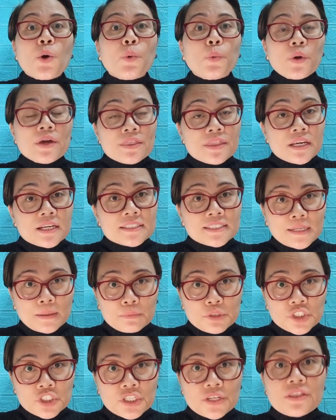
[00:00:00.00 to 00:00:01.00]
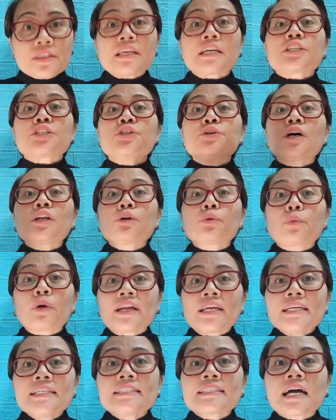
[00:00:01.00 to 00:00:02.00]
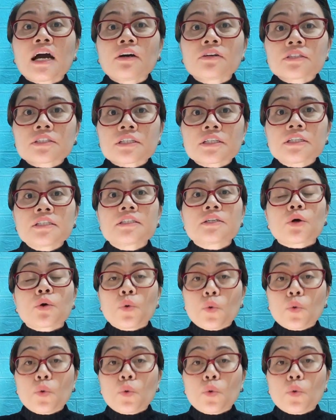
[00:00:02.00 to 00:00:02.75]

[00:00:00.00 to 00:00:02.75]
with the assumption that you had already encountered